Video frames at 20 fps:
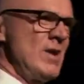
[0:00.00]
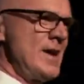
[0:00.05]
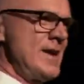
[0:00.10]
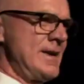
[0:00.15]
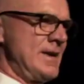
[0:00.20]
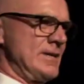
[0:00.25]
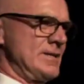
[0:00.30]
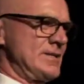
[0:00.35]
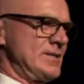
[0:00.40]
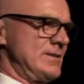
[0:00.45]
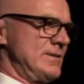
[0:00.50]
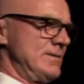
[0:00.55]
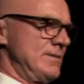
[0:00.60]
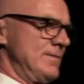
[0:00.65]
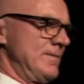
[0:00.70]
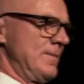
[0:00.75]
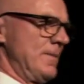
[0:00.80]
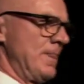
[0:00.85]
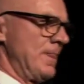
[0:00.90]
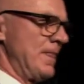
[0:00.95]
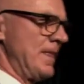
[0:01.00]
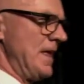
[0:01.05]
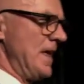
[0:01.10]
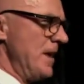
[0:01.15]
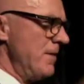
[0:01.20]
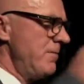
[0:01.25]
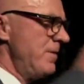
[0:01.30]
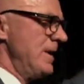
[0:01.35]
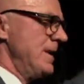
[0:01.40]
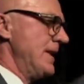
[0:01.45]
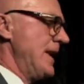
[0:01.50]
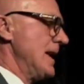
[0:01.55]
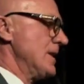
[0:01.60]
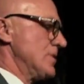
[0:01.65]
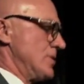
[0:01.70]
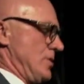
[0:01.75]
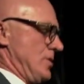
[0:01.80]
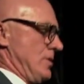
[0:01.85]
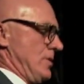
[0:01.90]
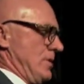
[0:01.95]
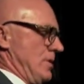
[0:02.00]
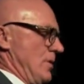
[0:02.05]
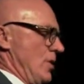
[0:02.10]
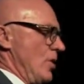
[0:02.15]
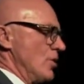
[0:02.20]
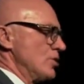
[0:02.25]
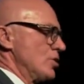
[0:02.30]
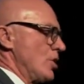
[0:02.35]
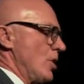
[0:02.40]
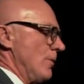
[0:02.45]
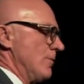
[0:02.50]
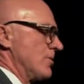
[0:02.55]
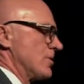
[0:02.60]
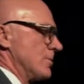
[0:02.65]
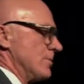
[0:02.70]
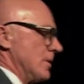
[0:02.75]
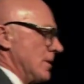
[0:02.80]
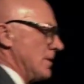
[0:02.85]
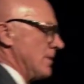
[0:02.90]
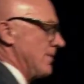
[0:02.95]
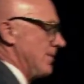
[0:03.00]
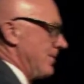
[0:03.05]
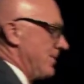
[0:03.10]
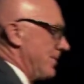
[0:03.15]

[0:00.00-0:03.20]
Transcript: like it, if it gets uncomfortable,